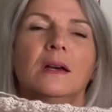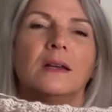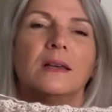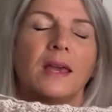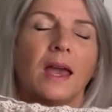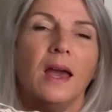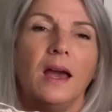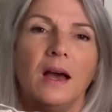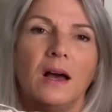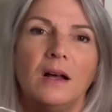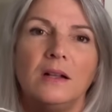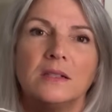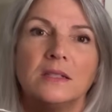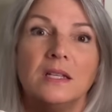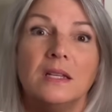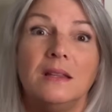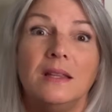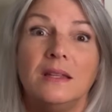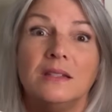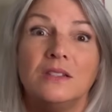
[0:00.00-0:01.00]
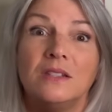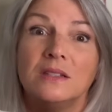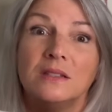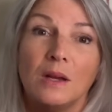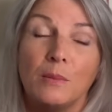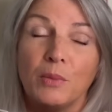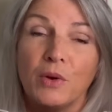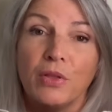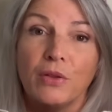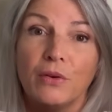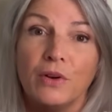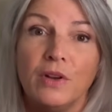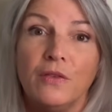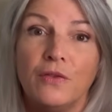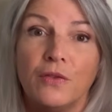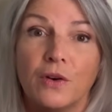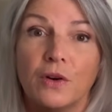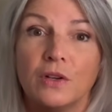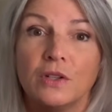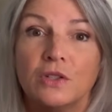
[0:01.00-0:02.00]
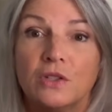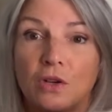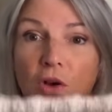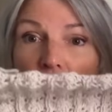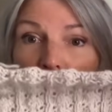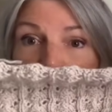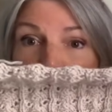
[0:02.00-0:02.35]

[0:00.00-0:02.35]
cal to the December 31st